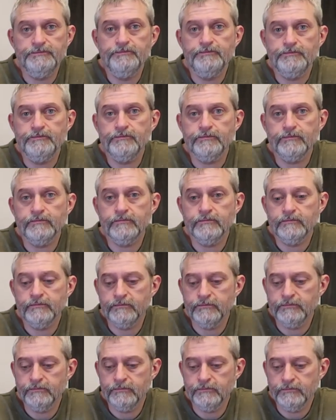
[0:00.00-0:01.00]

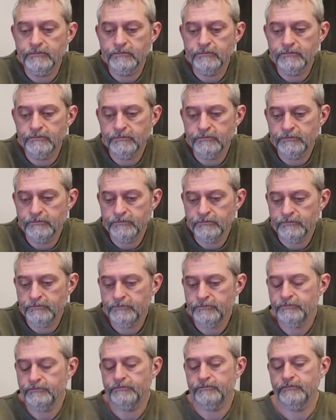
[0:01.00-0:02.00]

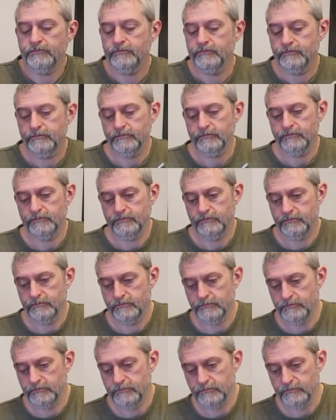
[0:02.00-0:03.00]

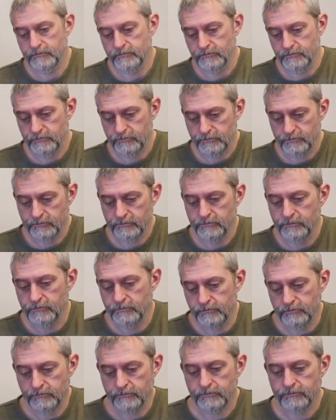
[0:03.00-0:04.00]

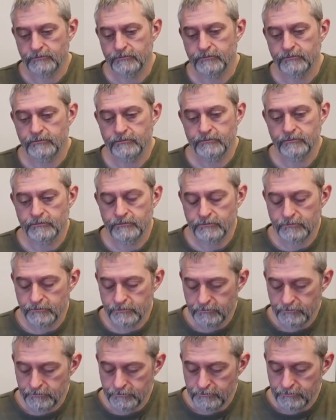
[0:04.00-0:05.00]

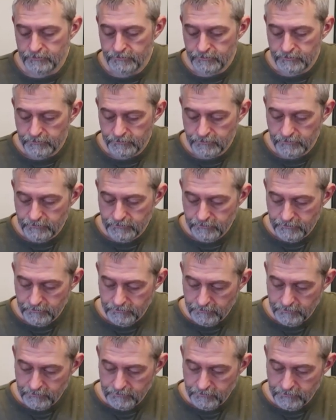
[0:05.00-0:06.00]

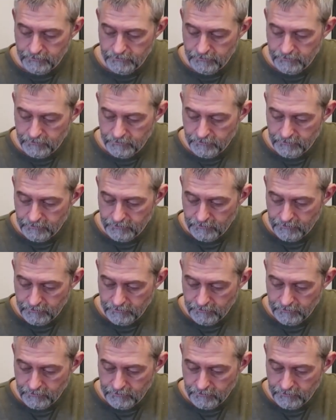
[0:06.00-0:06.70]
[no speech]